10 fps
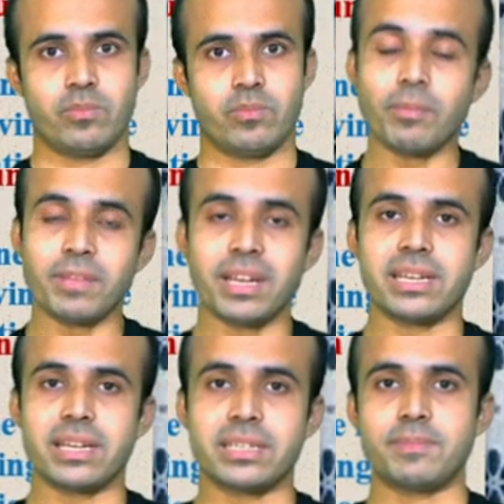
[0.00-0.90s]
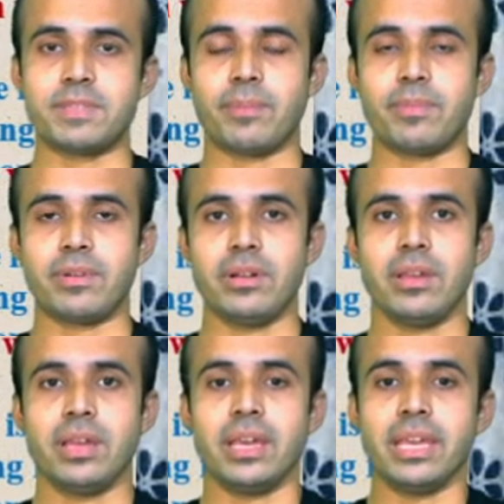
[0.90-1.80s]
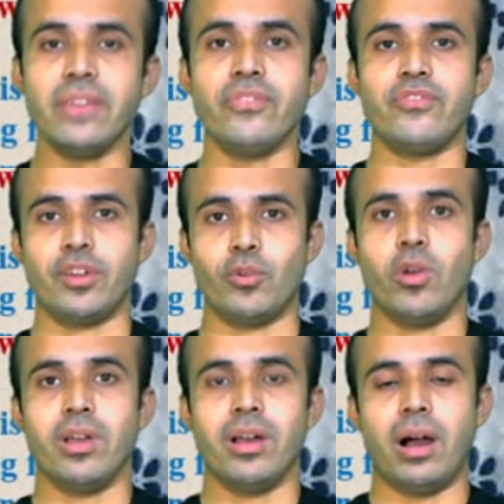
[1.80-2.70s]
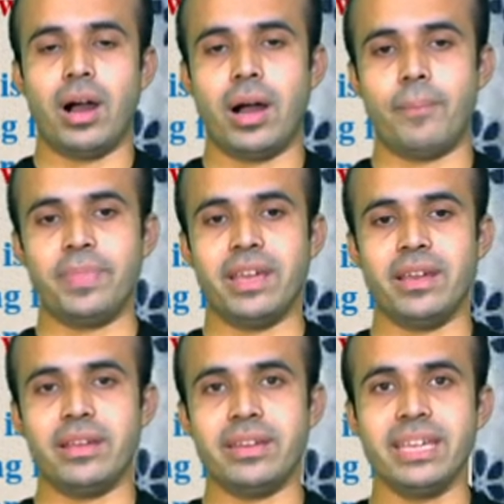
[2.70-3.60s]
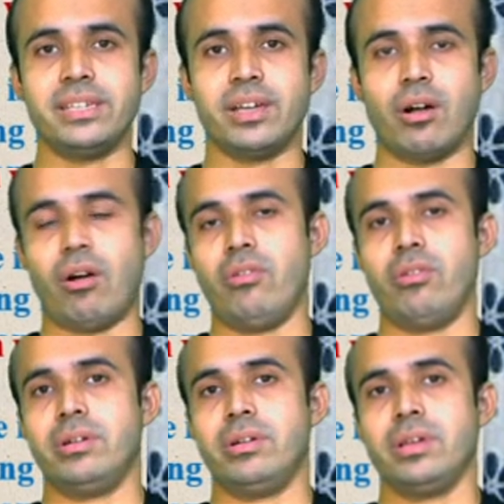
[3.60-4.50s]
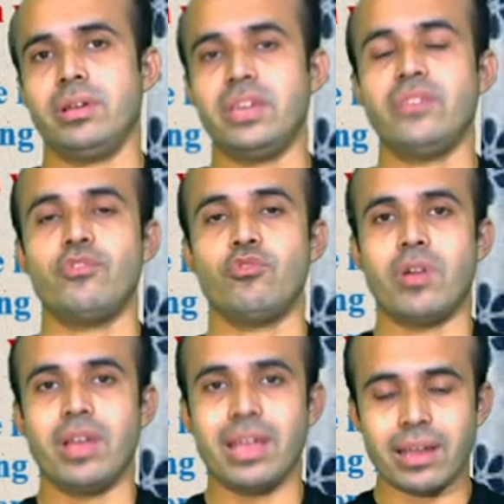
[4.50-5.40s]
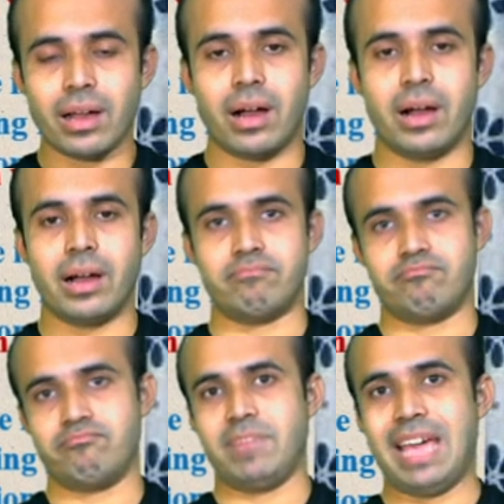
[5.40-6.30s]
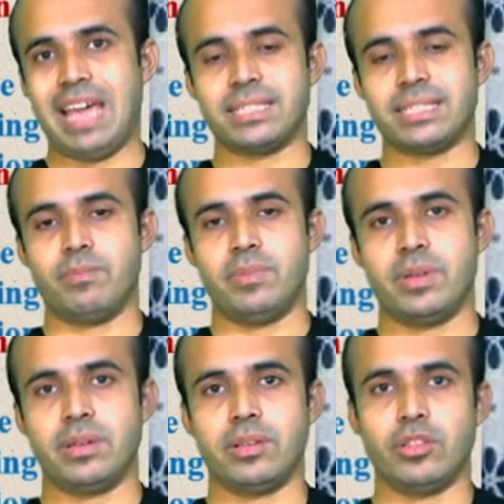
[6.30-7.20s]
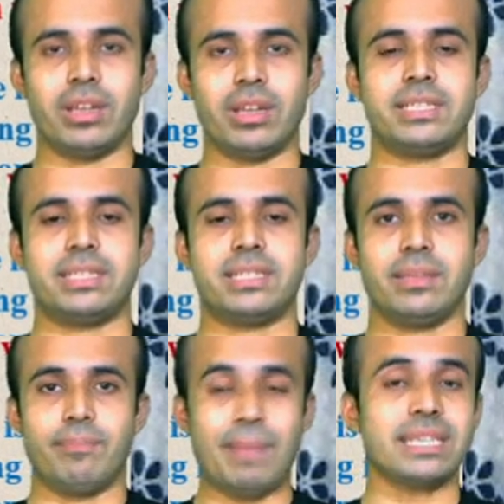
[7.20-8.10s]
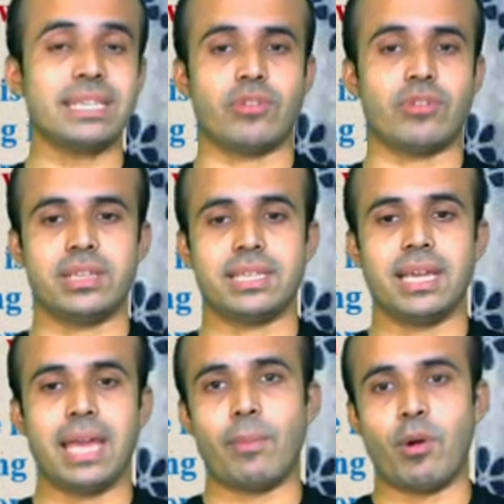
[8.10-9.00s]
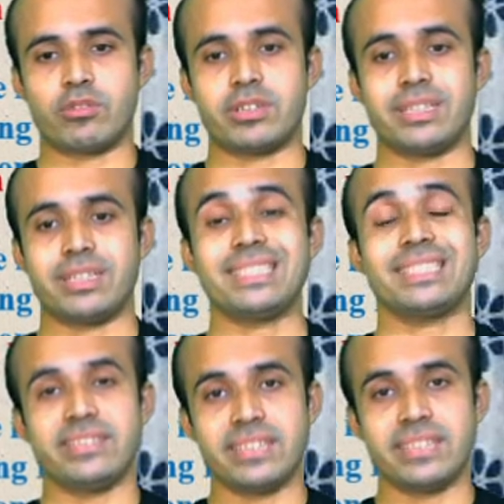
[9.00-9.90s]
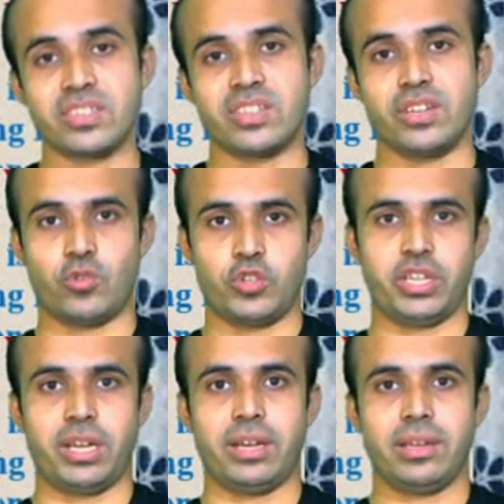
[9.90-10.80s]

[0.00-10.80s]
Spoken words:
From the leadership chapter, if you read or if you achieve knowledge, basic knowledge about this 16 question,